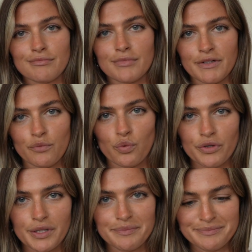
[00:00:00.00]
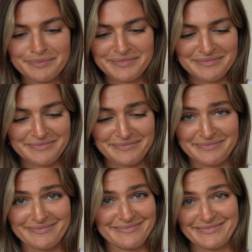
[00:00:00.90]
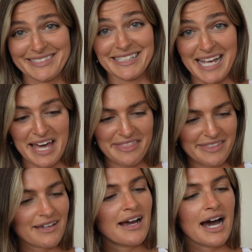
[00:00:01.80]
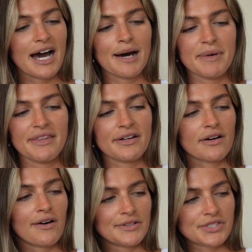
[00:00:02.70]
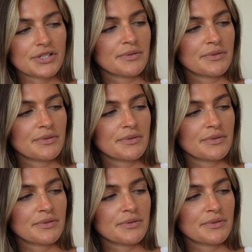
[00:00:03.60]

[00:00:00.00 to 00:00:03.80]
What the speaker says: I've worn them to death. And they're also